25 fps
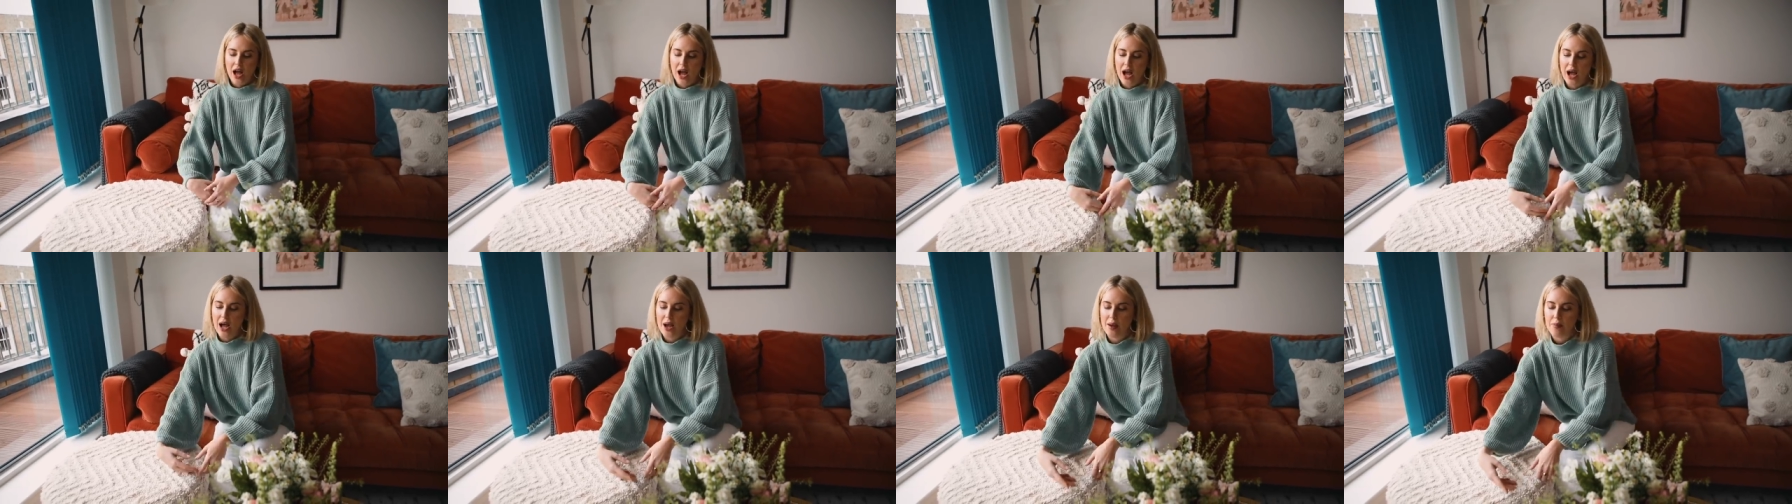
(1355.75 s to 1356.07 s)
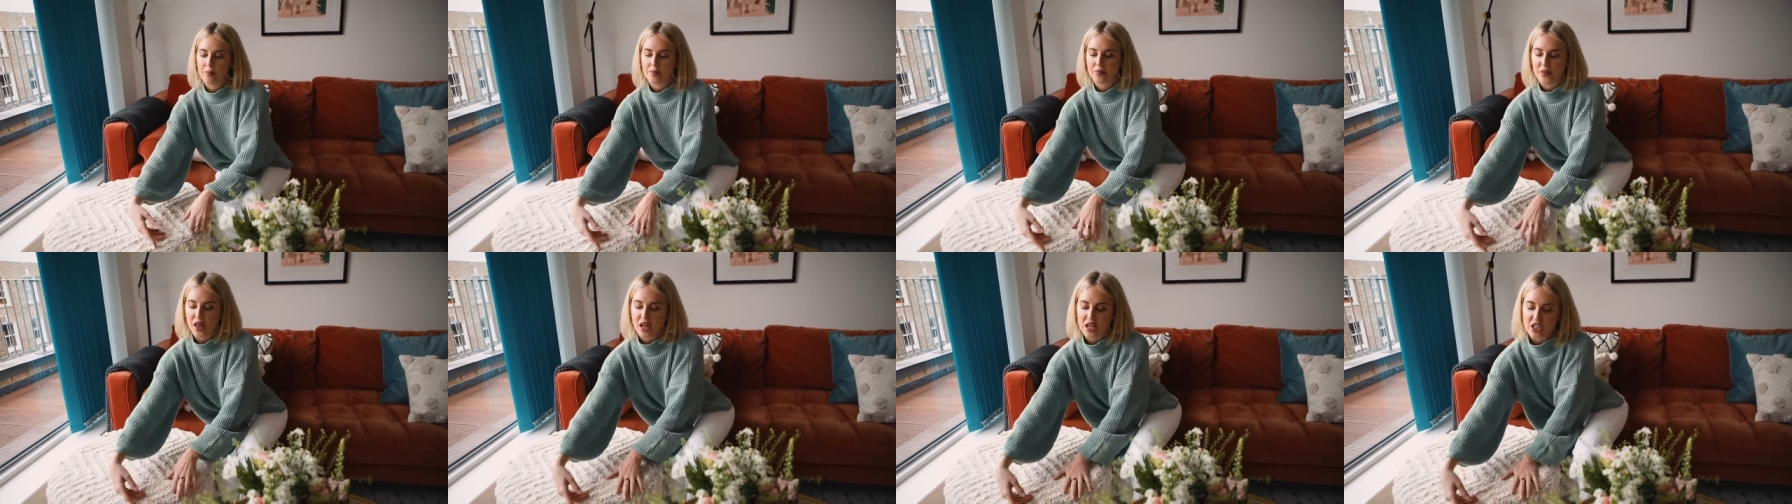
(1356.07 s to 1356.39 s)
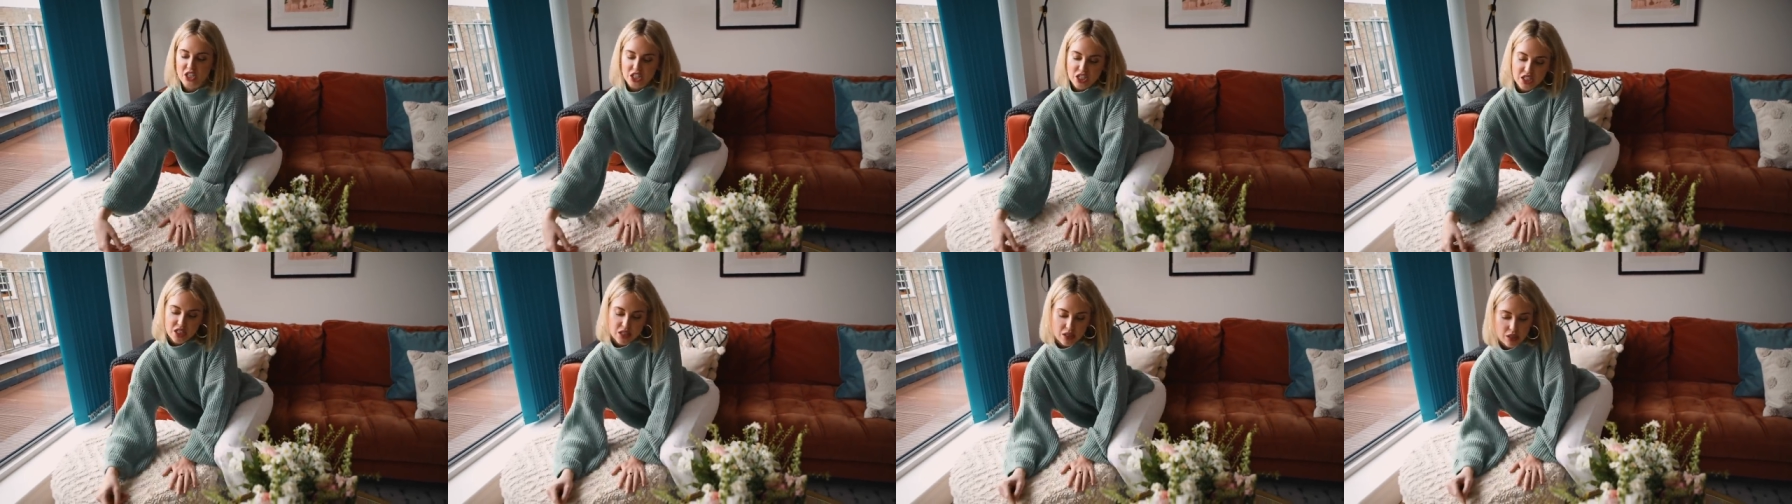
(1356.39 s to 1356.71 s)

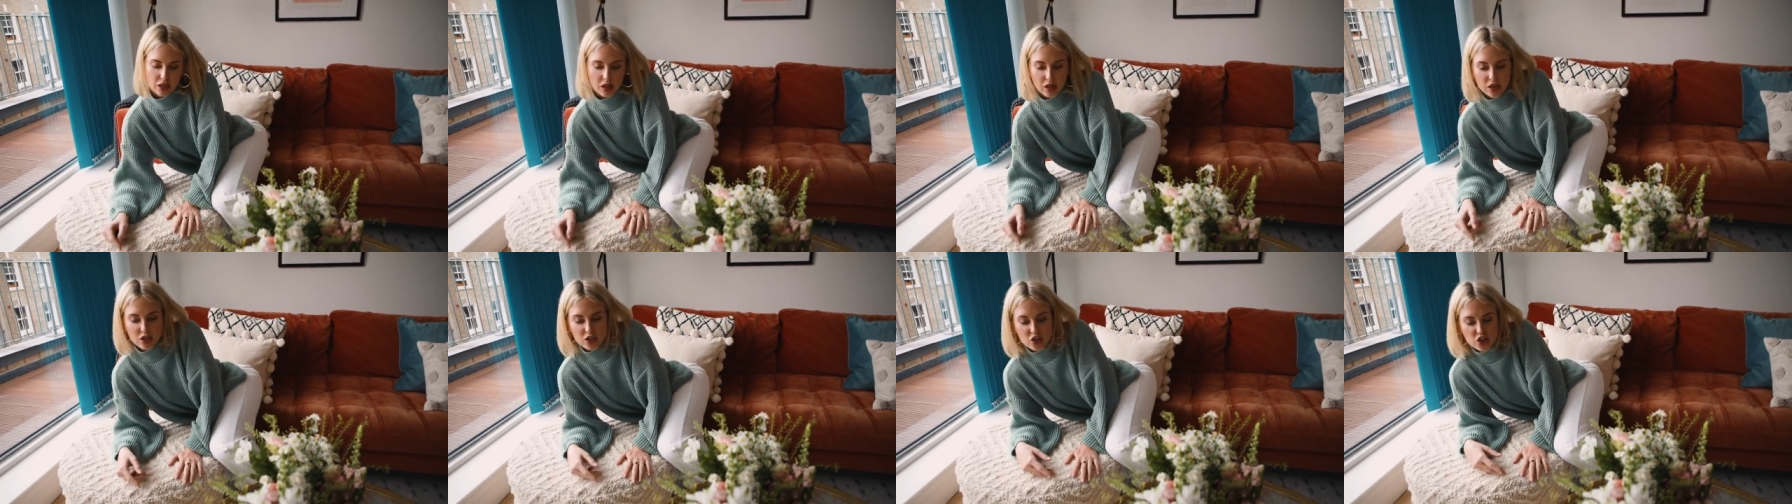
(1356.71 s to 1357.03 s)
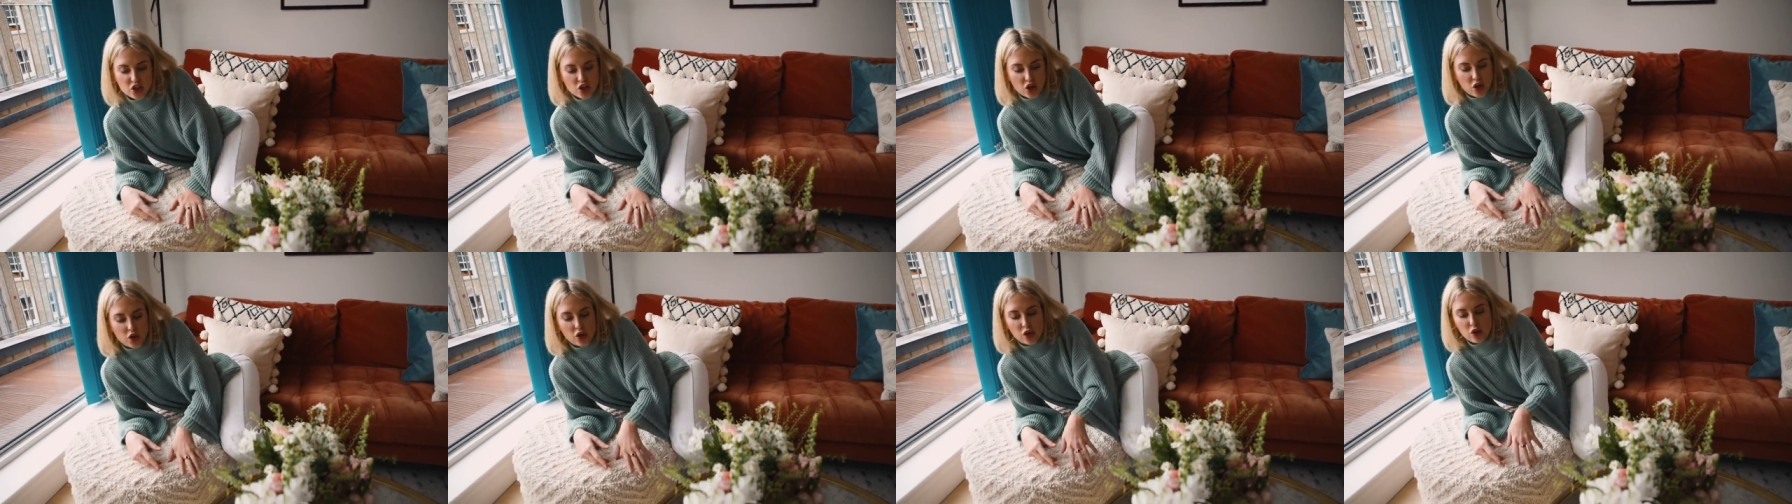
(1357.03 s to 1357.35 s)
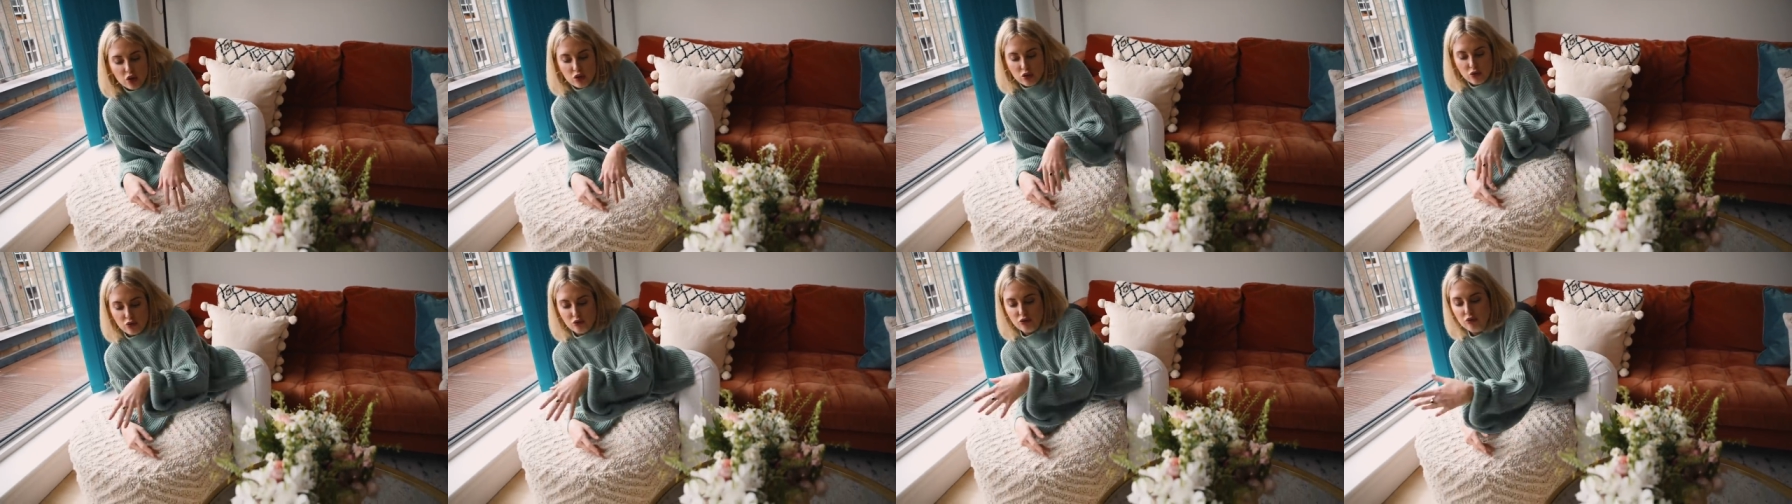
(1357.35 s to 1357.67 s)
I'll just show
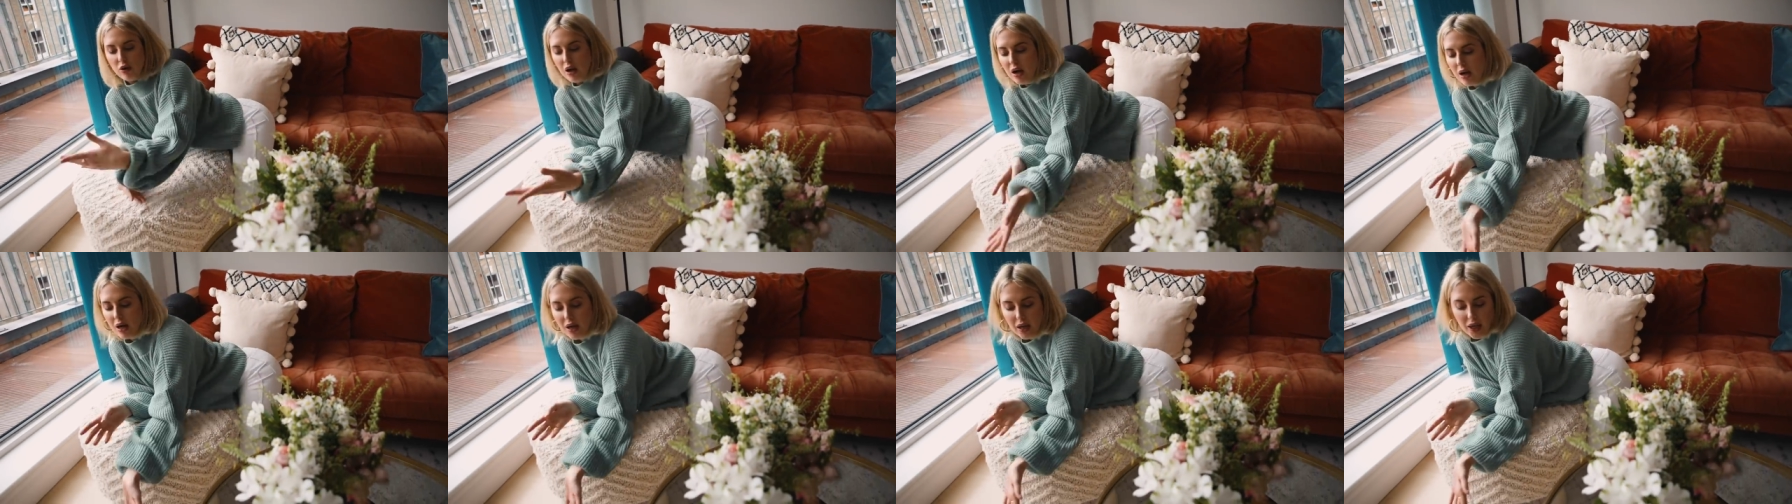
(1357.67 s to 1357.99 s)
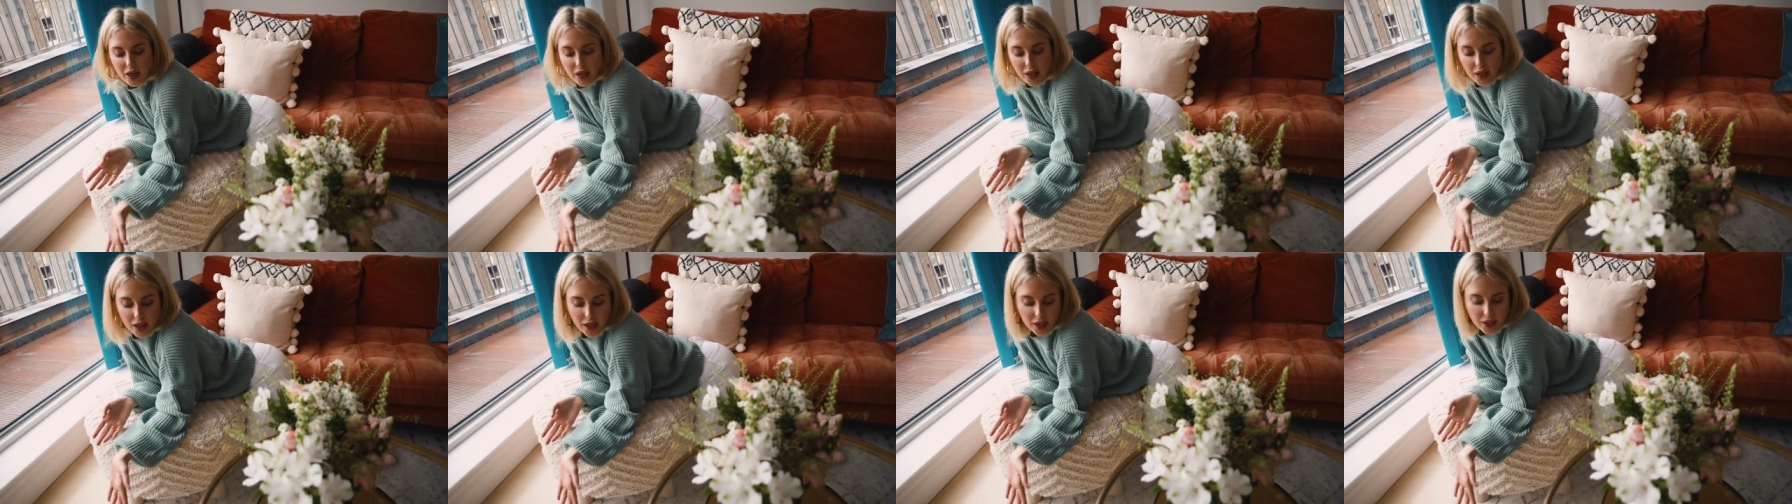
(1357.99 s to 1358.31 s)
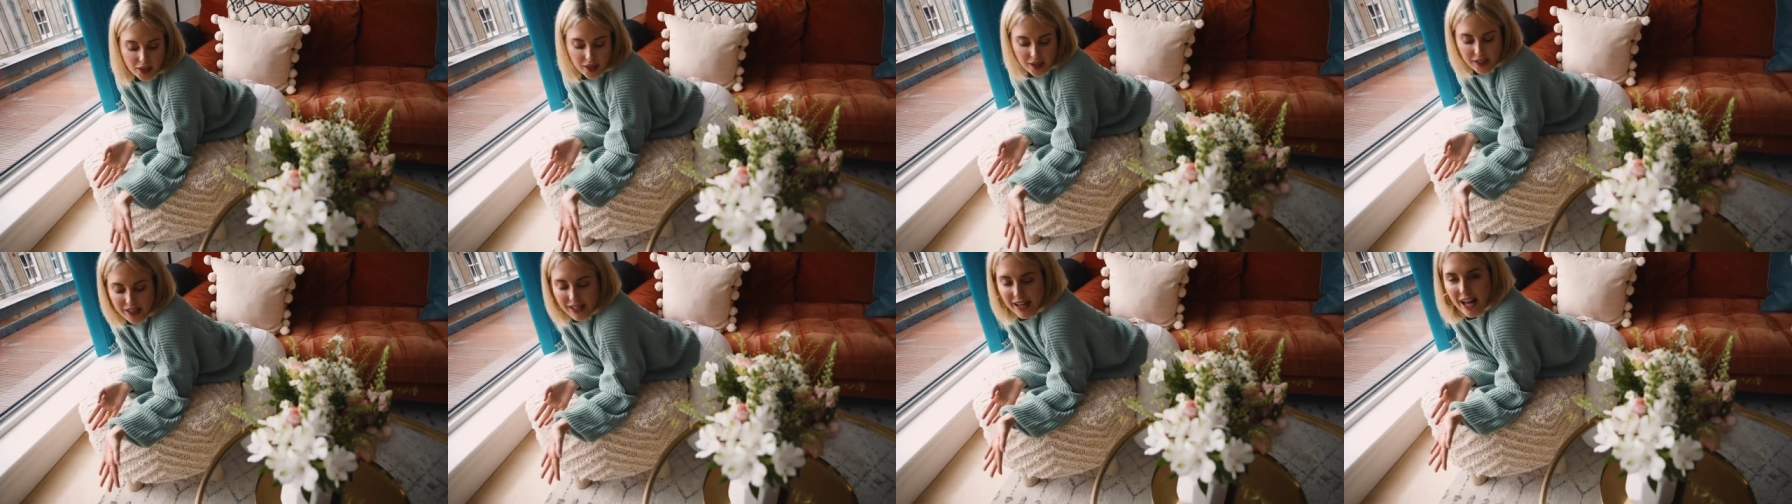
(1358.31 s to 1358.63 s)
you the
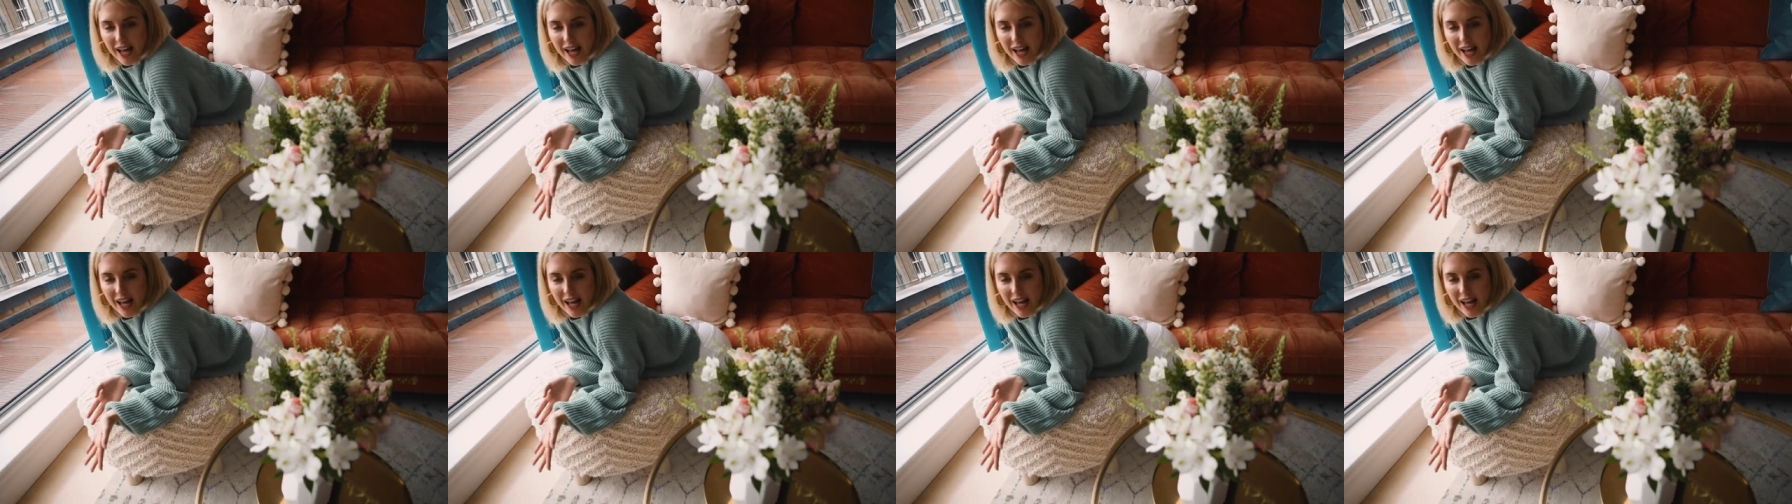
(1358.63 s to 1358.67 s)
rug.